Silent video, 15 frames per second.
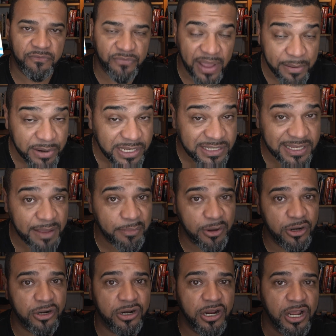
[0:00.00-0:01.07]
very
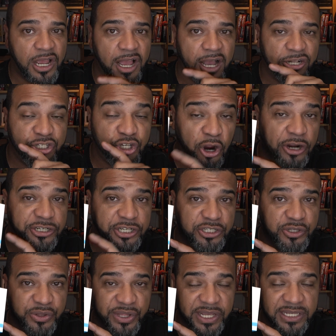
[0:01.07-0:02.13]
similar charger
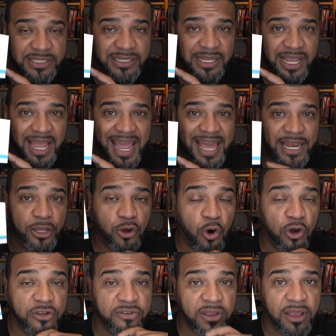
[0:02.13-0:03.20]
to this, and it
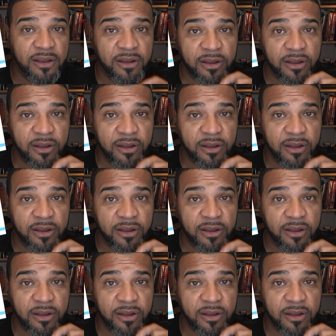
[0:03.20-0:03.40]
costs